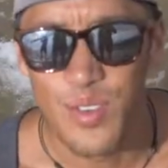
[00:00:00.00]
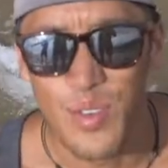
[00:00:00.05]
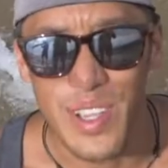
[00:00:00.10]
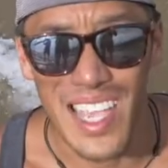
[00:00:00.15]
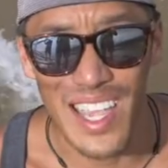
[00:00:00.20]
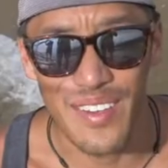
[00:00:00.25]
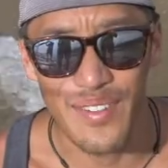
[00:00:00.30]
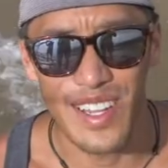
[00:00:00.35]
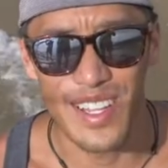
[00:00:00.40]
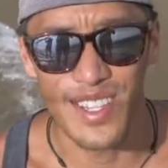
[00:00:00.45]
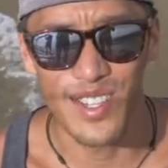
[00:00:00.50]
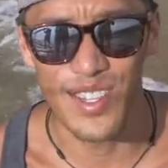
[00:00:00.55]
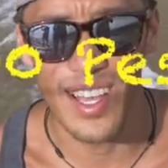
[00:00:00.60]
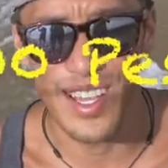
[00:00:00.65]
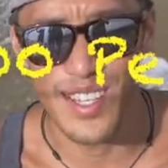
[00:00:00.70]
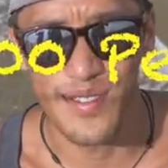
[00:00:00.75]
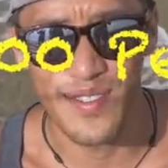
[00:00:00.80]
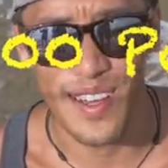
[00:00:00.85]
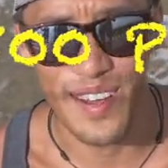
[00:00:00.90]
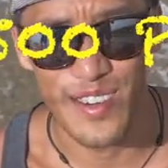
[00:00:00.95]
We gave it a
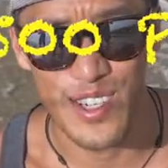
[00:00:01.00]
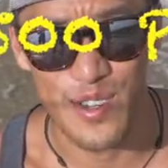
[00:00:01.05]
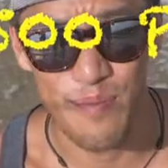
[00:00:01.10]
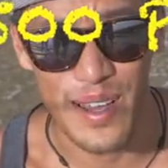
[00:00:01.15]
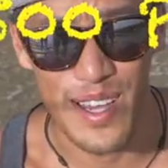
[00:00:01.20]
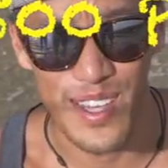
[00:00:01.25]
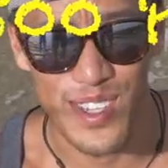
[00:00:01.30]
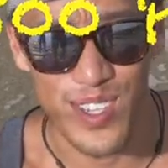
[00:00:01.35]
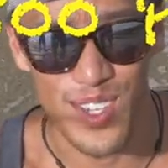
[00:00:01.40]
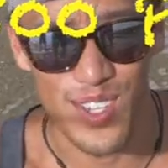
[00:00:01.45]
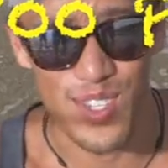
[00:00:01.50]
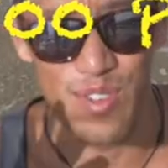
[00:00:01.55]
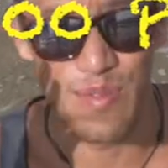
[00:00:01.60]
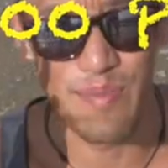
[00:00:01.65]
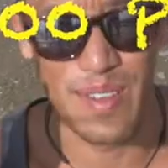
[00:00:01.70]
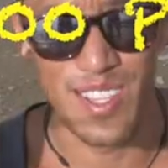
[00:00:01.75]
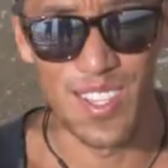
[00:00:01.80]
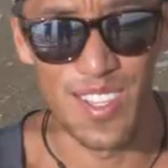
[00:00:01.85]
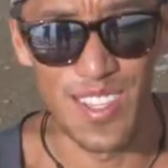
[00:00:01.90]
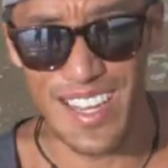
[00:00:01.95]
2,500 pesos.
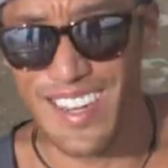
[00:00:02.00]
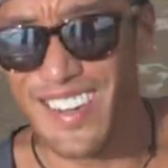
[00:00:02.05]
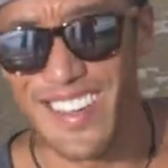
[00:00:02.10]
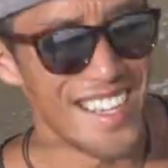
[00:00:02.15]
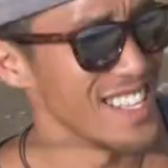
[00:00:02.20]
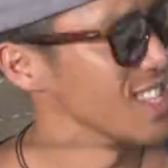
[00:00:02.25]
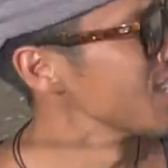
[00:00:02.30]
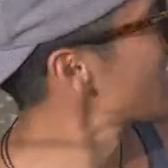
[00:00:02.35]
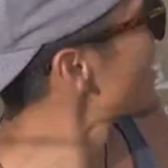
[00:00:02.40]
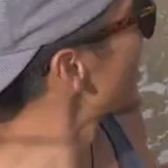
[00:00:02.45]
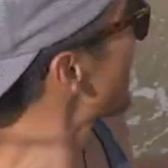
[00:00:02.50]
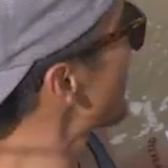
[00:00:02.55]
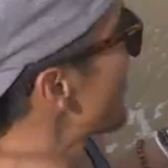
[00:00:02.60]
We've been literally looking